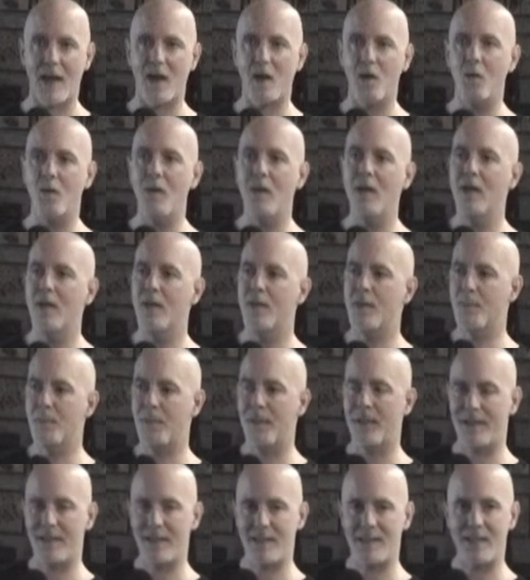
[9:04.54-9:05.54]
how the
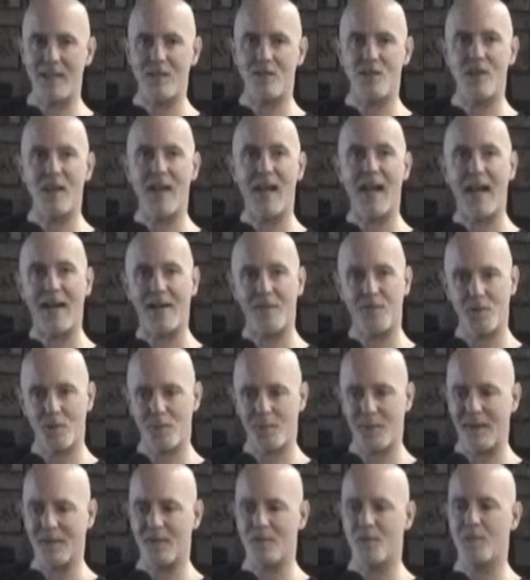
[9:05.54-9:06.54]
plantation after
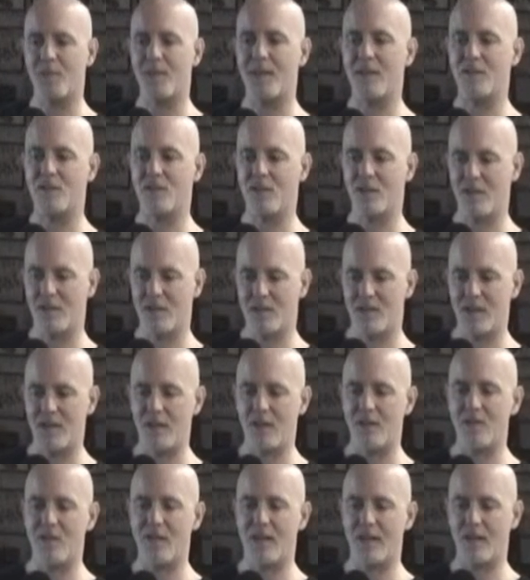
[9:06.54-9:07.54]
emancipation
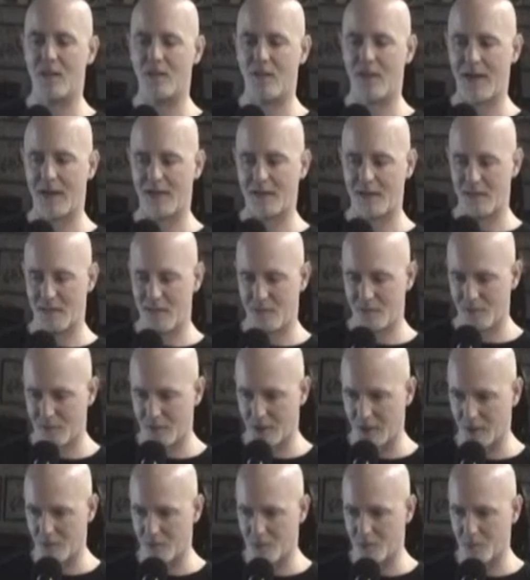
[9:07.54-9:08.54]
continued to interact in this
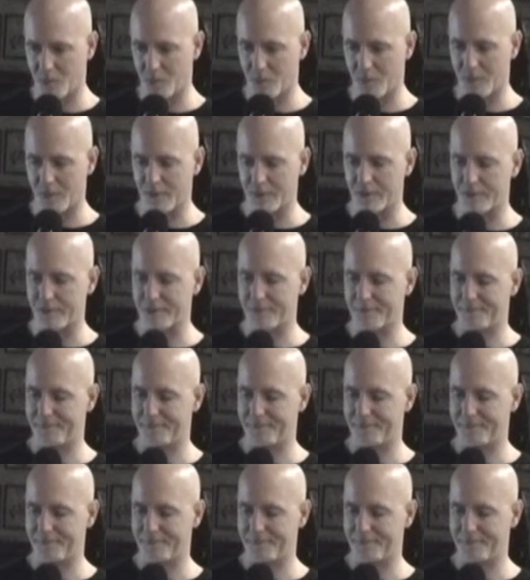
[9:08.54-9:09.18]
larger world.